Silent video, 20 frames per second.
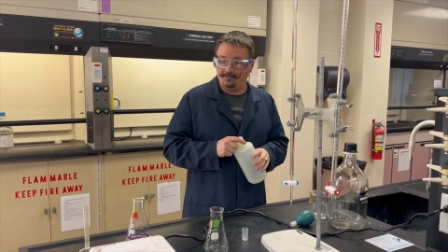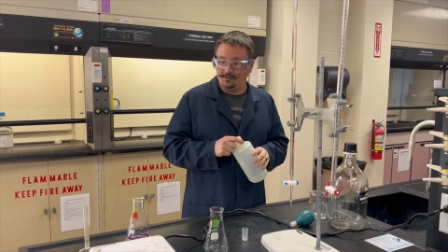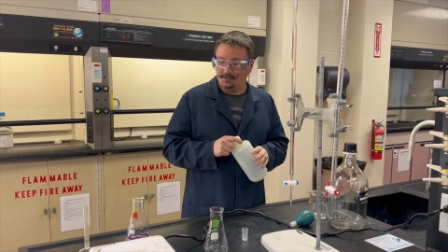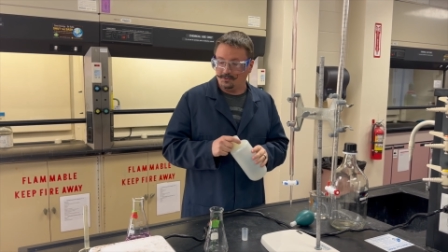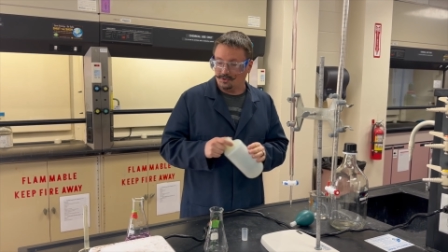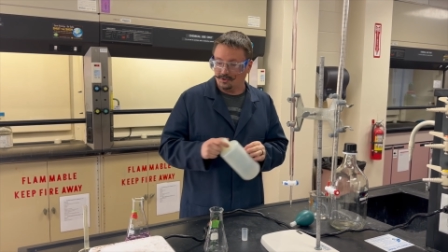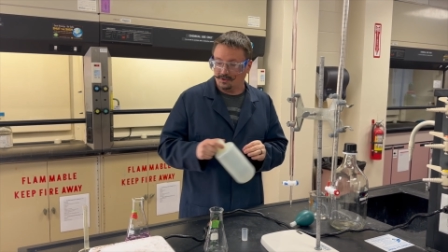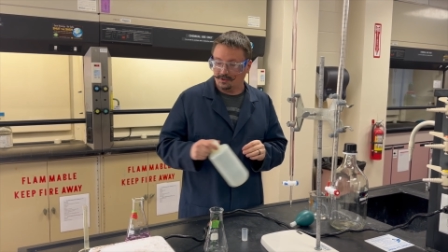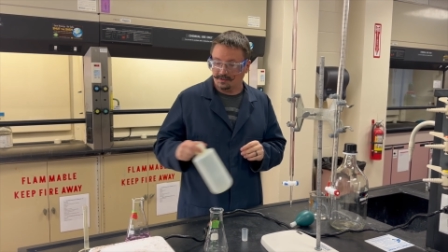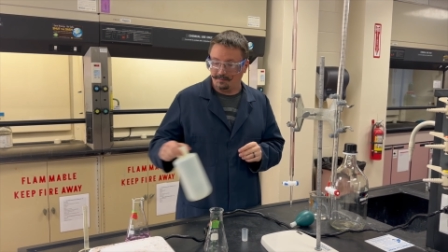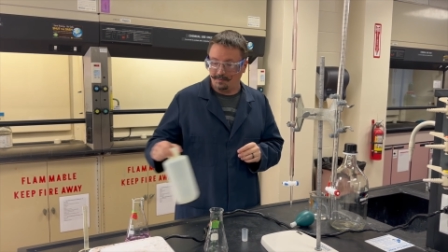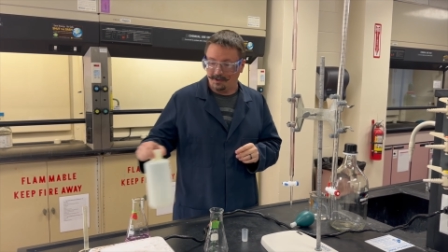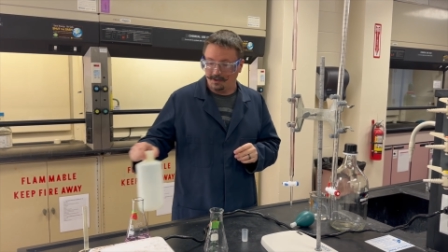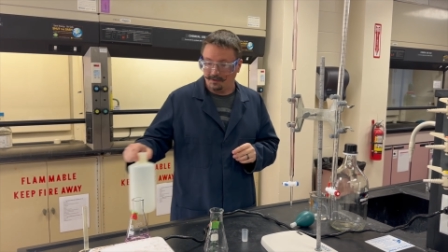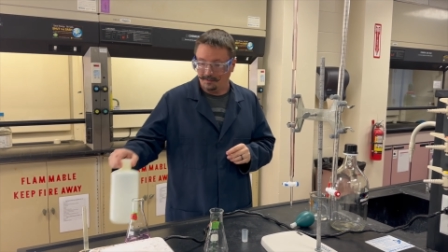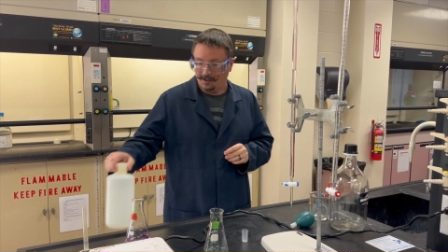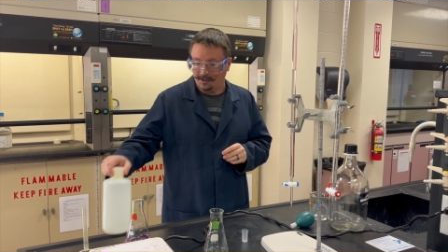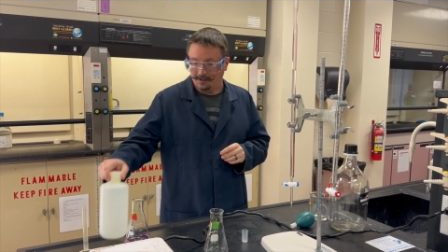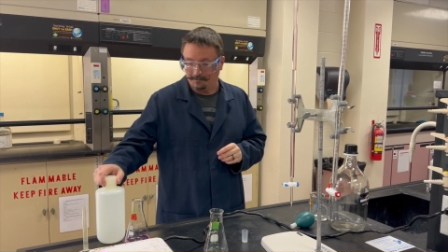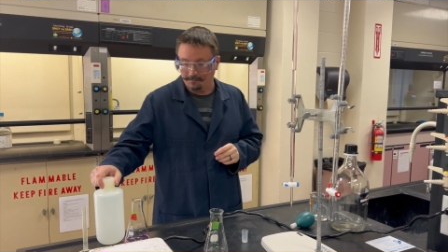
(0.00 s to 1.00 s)
future
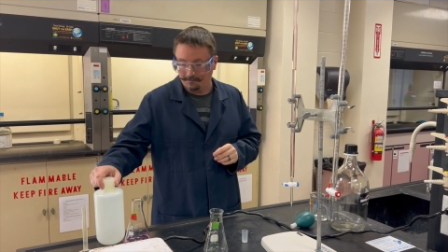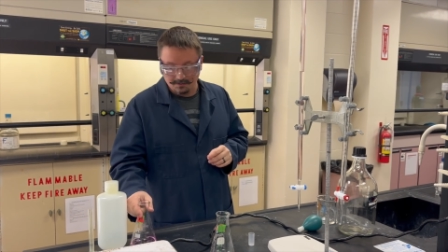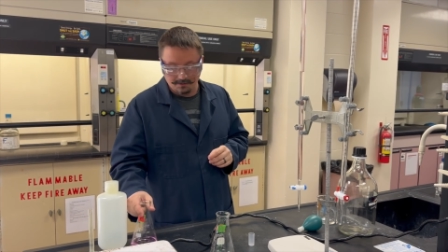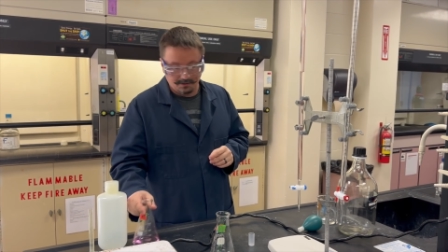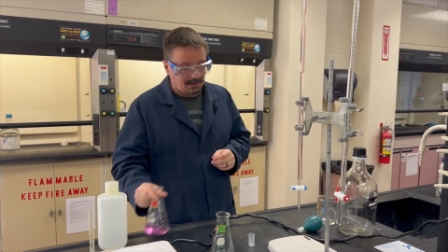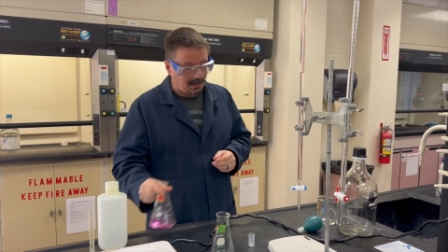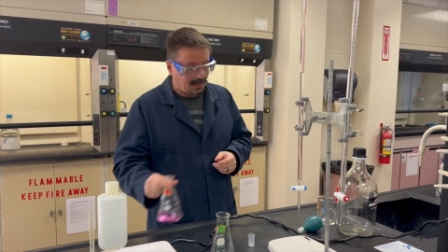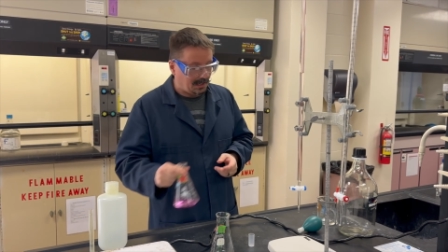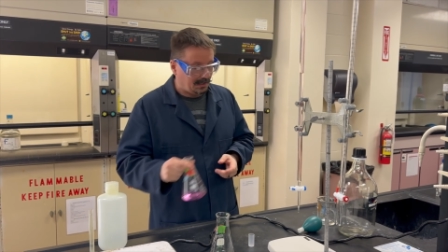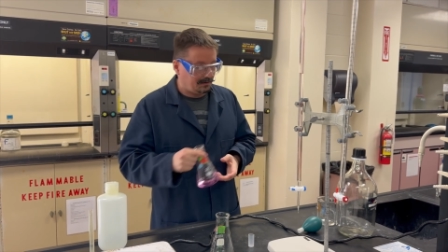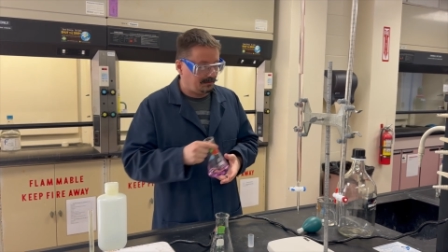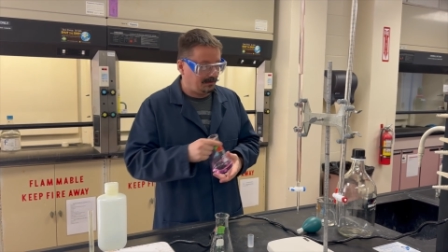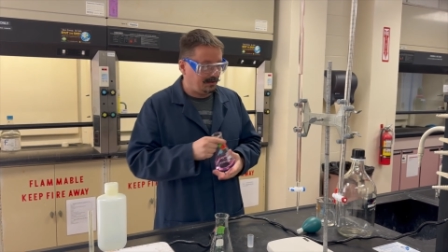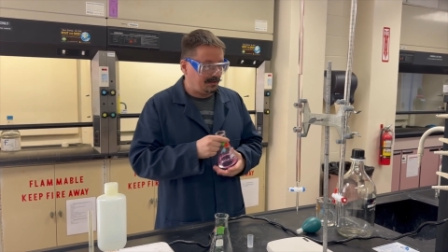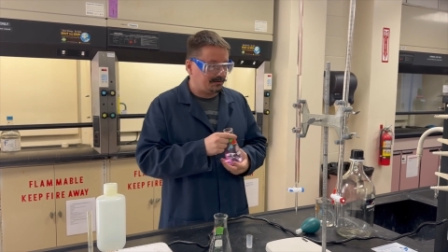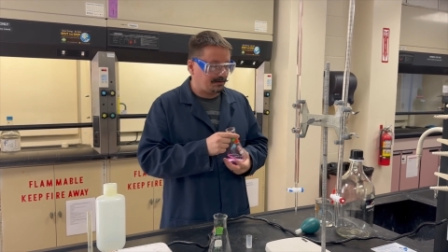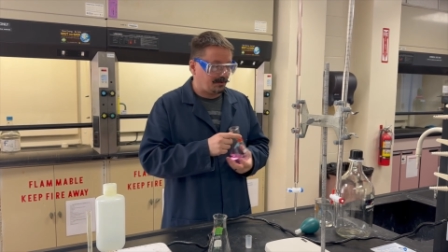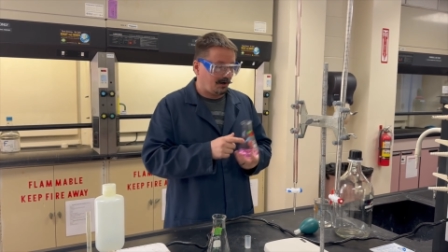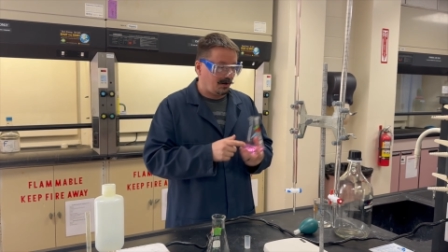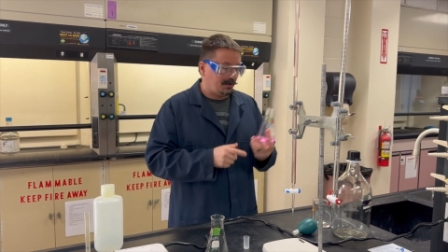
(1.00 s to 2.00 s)
experiment. And
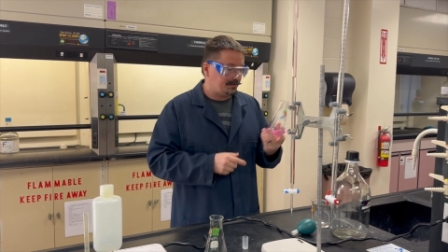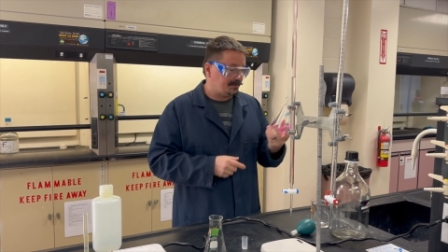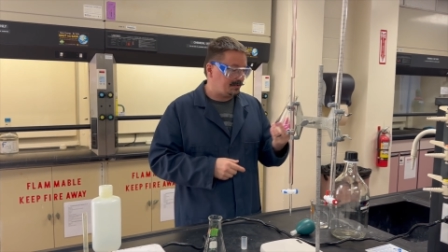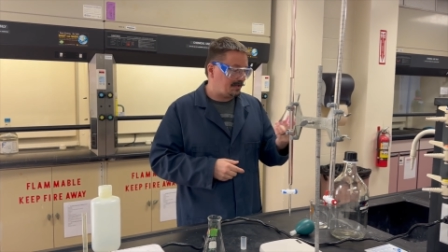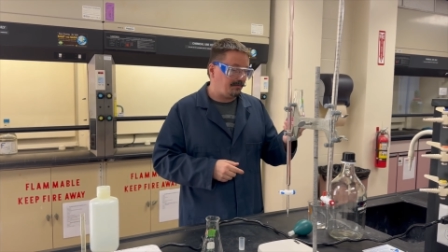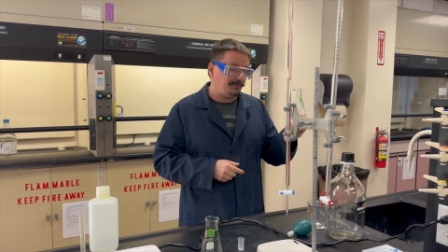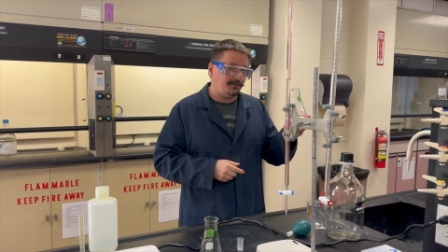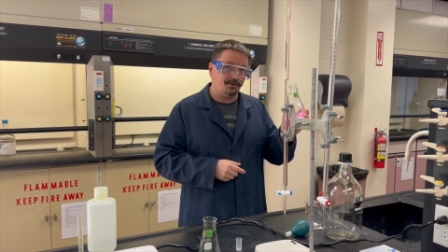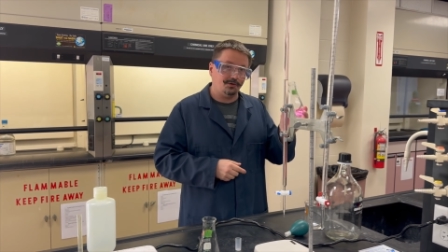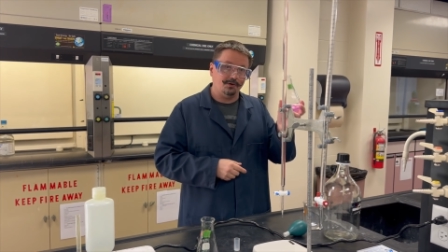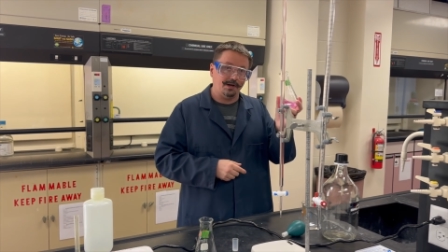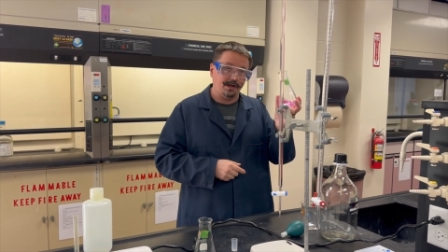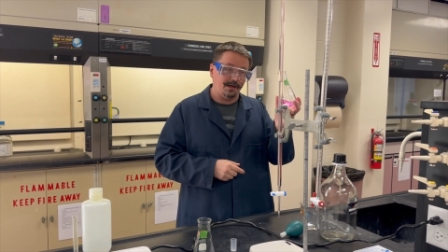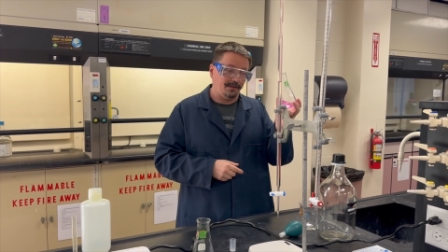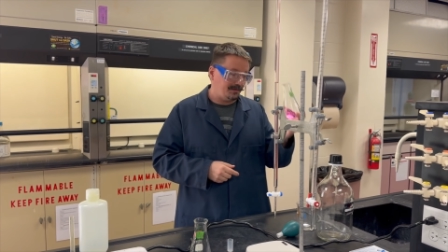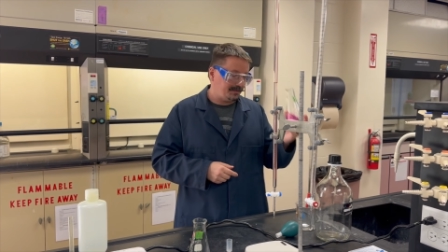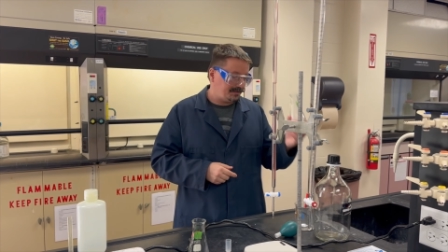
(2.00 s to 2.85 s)
these are all safe to go down the